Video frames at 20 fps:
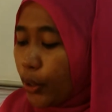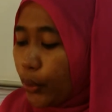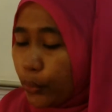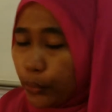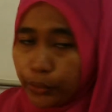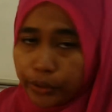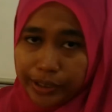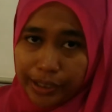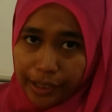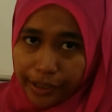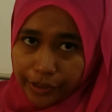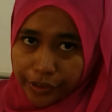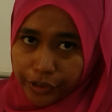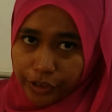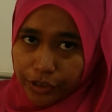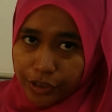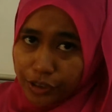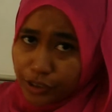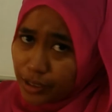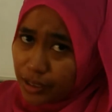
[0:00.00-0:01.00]
own
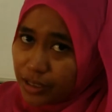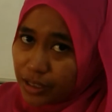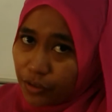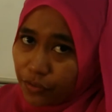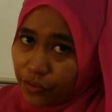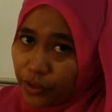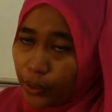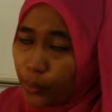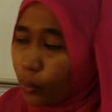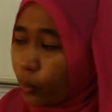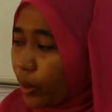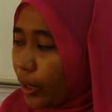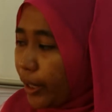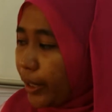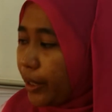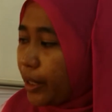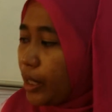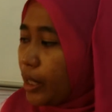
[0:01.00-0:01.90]
idea. Justify why.